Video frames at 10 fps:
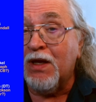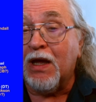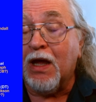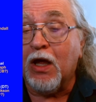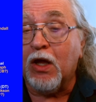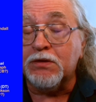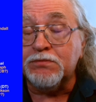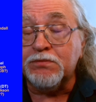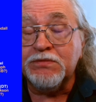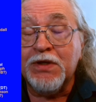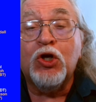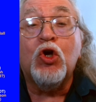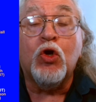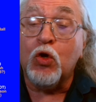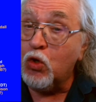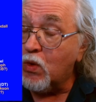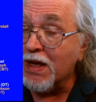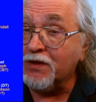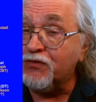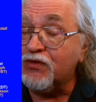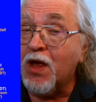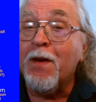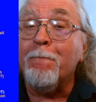Uh, who else